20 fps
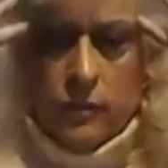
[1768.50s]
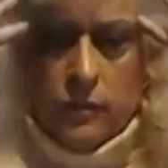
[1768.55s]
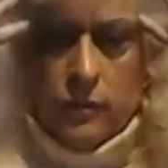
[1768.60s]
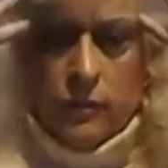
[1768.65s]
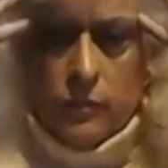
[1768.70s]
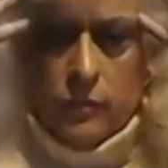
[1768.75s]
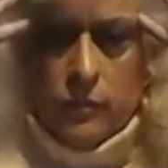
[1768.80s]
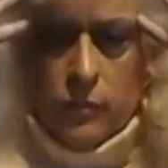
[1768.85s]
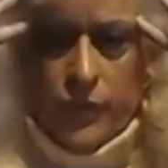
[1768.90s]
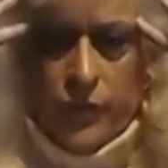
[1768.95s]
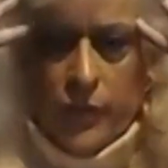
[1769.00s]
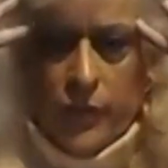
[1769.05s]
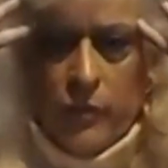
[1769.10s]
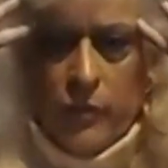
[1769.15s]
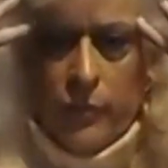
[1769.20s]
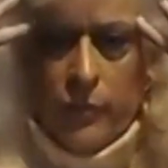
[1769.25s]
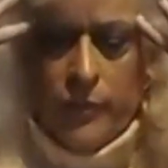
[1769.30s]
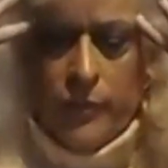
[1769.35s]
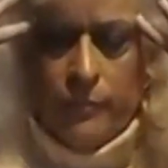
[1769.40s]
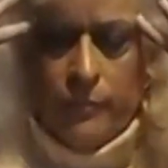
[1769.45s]
with it going
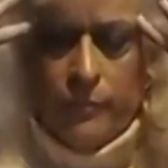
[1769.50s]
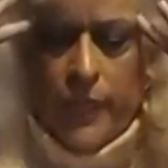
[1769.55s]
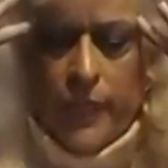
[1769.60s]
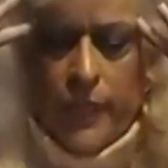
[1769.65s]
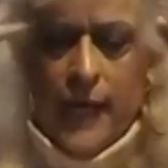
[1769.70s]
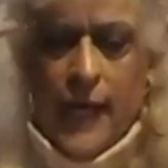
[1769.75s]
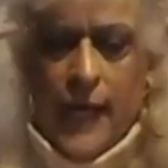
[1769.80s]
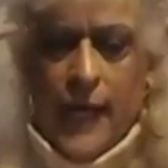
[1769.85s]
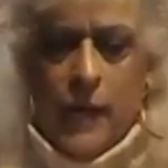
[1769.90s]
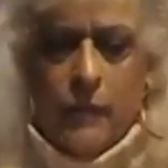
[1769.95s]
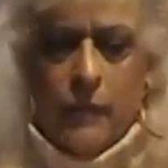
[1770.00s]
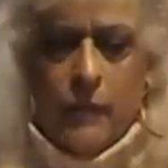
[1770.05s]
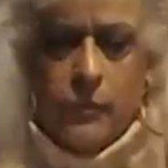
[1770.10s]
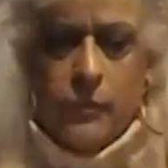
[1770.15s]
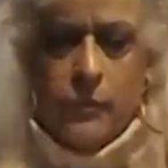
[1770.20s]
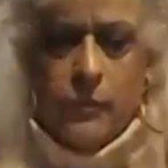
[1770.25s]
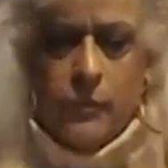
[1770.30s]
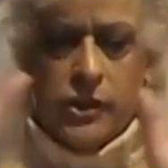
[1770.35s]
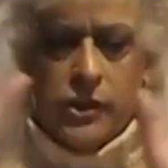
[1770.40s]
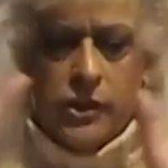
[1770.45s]
through your mind how
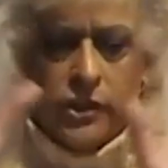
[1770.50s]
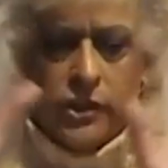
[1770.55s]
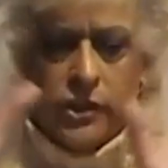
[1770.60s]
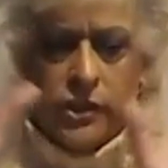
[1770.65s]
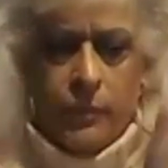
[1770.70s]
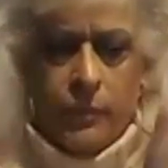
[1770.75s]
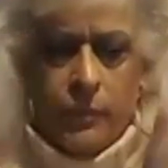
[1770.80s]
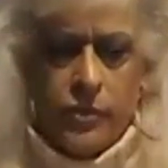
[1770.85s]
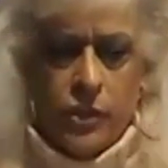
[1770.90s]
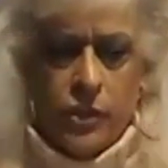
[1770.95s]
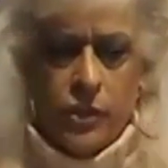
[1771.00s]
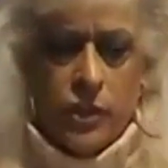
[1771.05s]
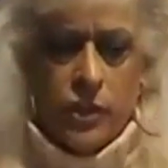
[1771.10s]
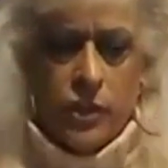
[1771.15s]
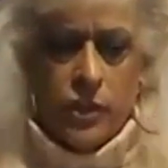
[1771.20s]
it's supposed to look.